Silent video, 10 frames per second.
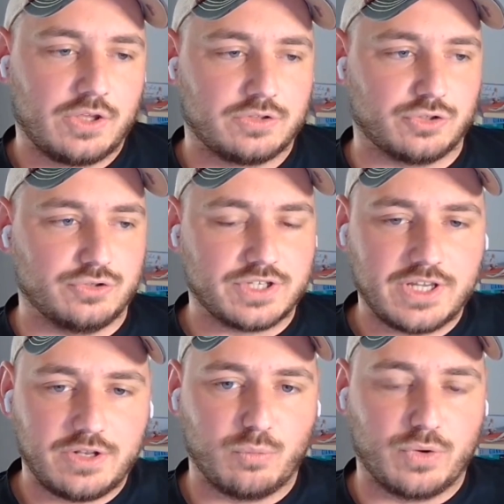So you
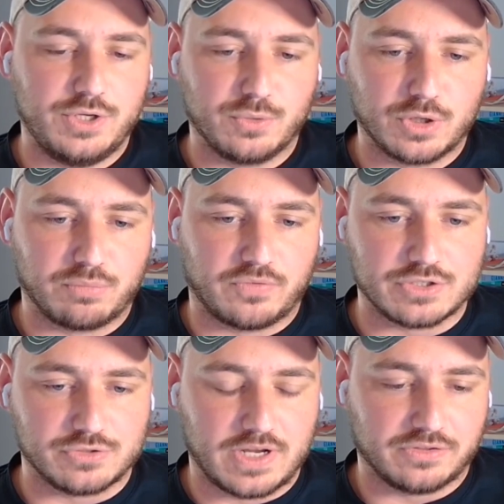said when you were a
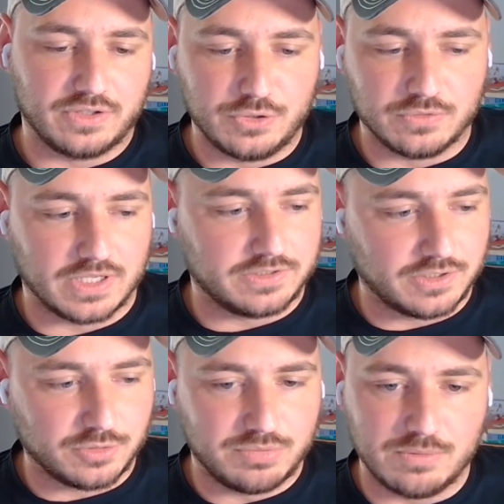professional athlete, you didn't like
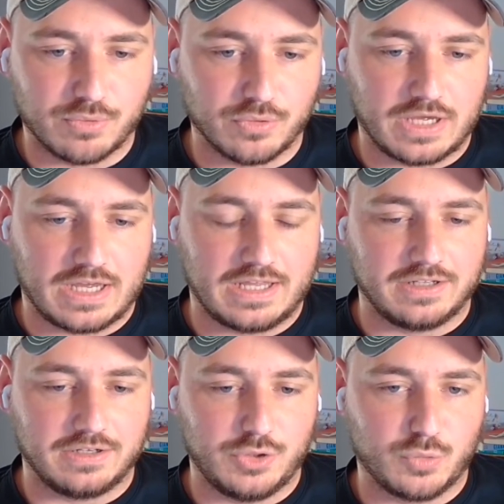telling people
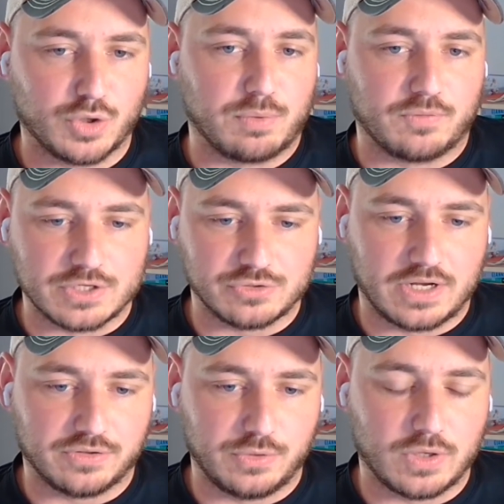that you were a professional
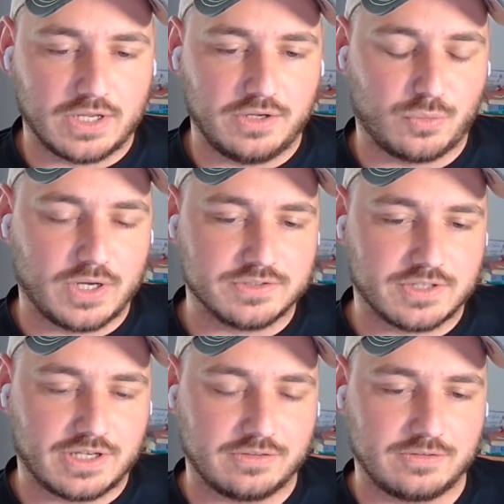athlete. Why is
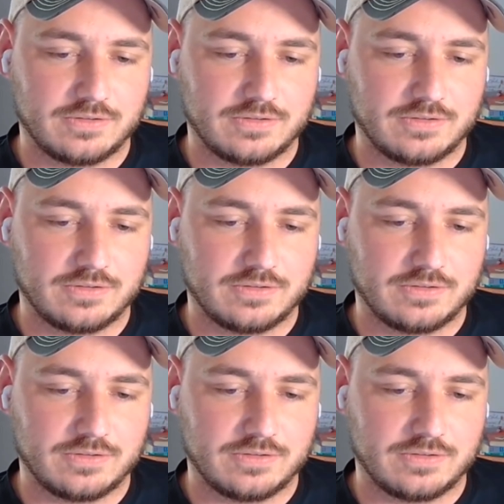that?